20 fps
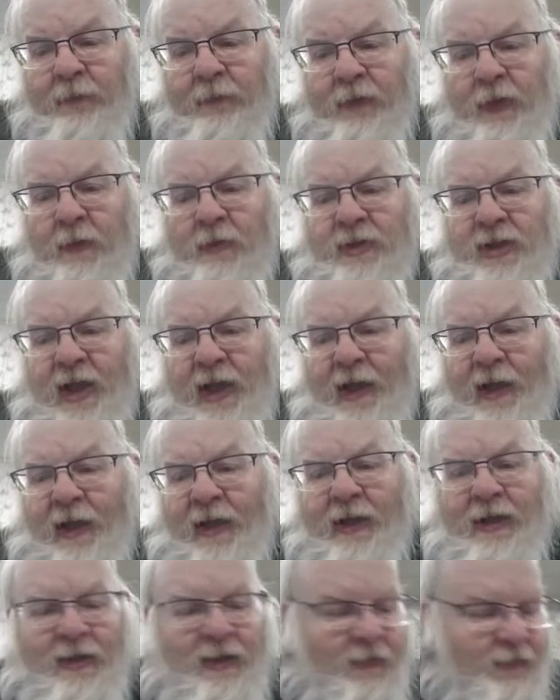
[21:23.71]
There was a high
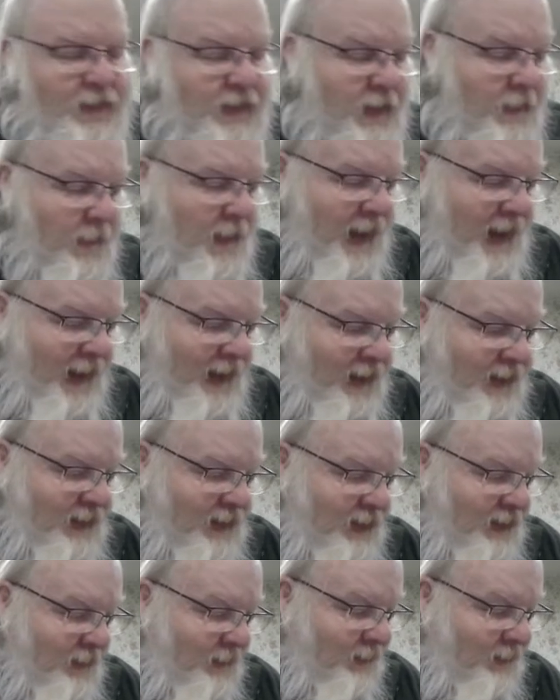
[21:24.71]
enough demand.